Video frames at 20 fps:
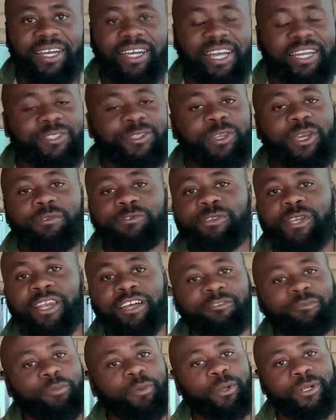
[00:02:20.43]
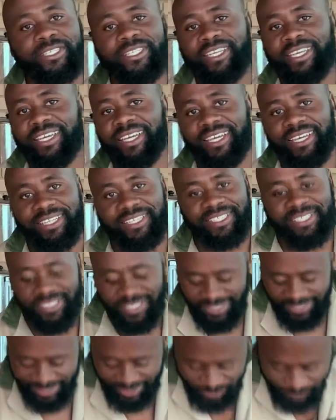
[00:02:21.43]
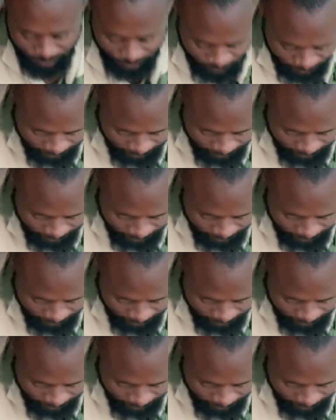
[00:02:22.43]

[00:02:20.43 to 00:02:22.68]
you have to love Poltek, guys. Look what